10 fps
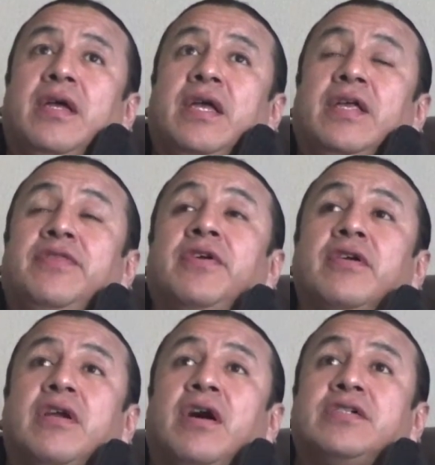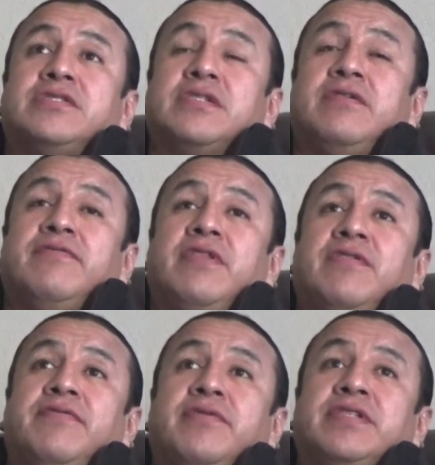in their loss of
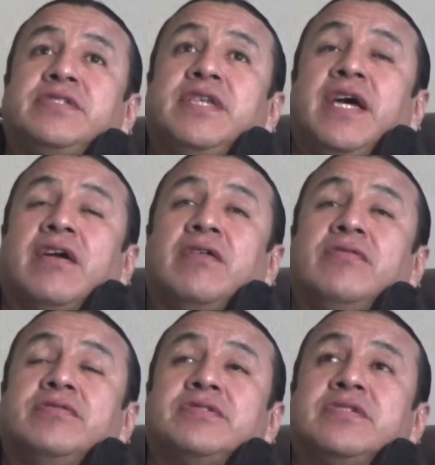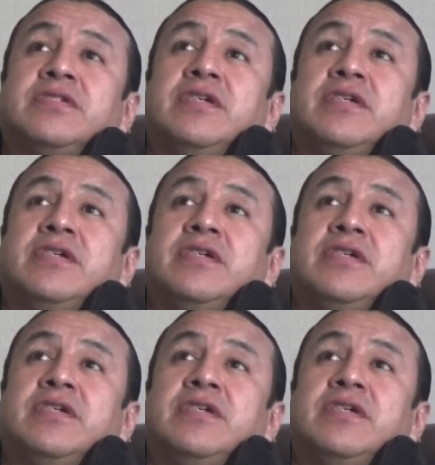loved ones that close,